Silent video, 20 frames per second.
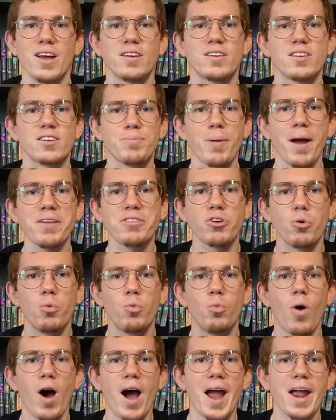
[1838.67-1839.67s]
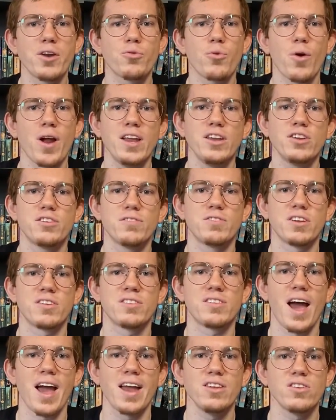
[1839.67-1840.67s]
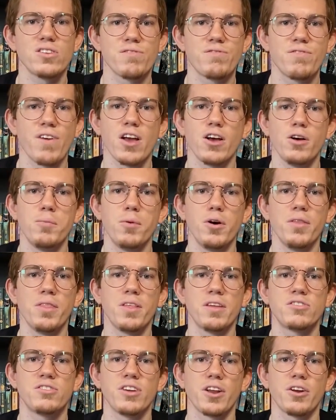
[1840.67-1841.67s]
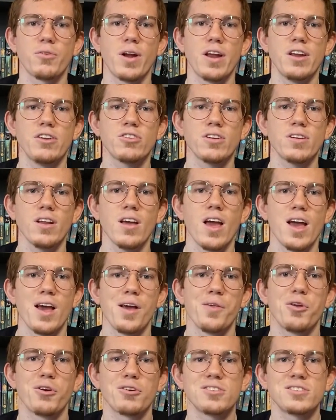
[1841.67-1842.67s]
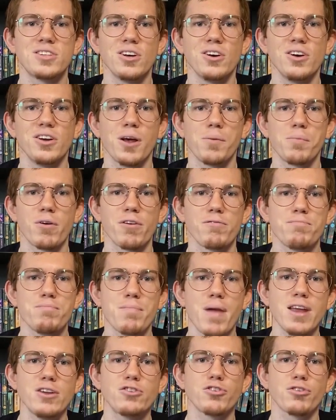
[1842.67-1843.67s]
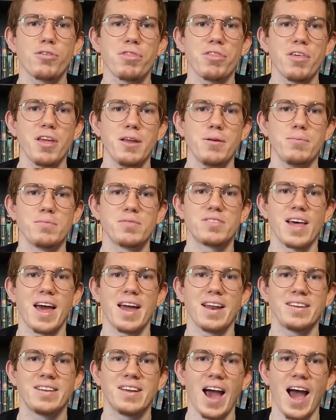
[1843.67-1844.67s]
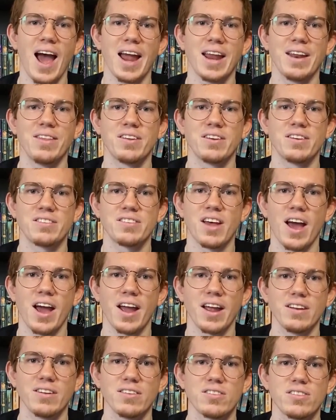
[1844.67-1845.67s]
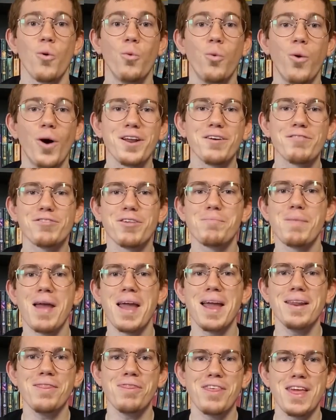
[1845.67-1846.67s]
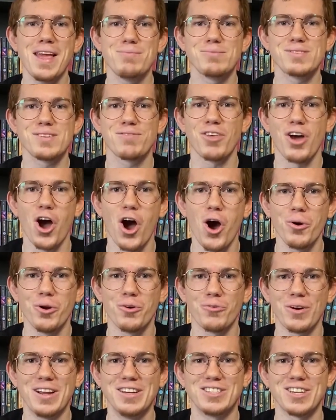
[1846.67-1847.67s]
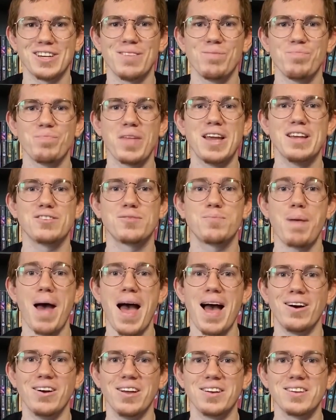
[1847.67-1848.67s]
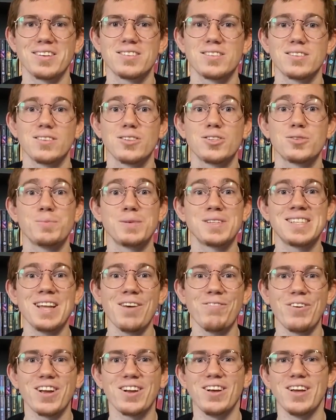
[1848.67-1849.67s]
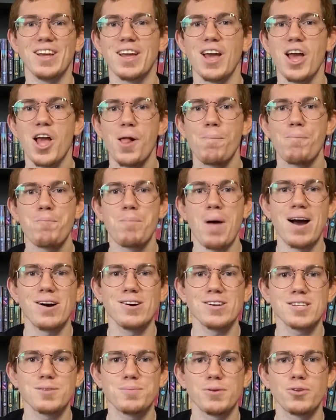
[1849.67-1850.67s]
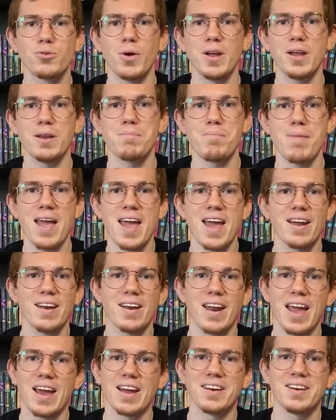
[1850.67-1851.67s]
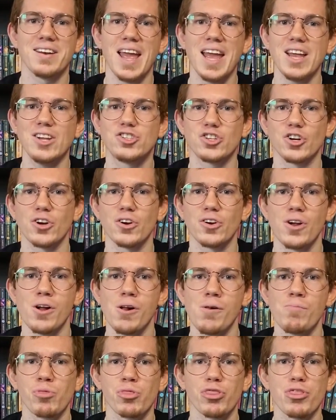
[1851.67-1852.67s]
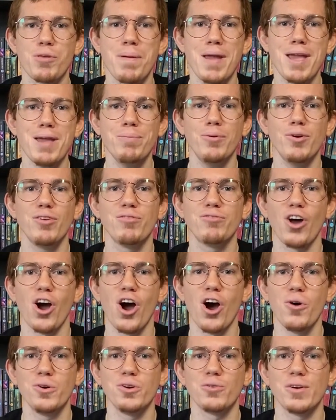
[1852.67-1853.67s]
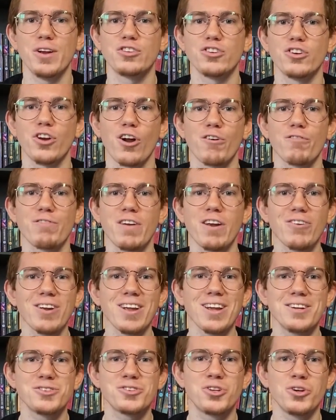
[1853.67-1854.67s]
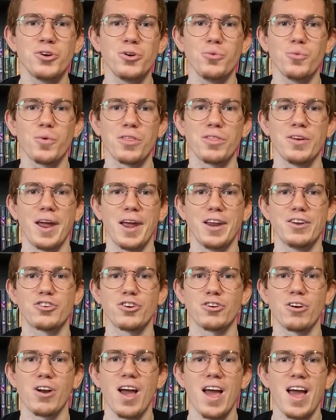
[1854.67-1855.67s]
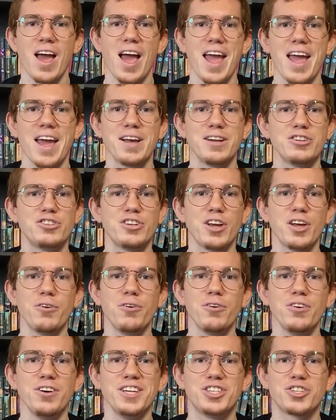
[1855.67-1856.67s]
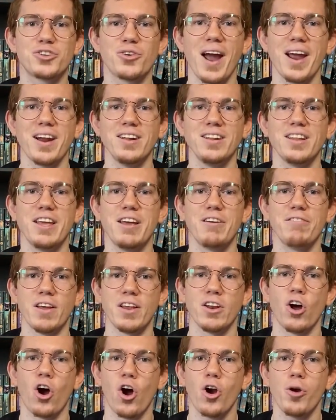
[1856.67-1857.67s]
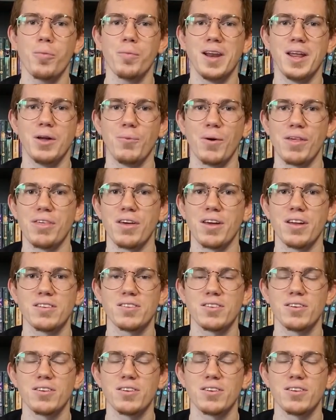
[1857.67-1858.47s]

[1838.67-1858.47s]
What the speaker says: despite the wide range of designs available in this generation, there are still a number of major themes that guide the designs. One of the main themes of the Hoenn region is balance, specifically balance between man and nature. The people of the Hoenn region are very in tune with nature and generally try to live in harmony with it.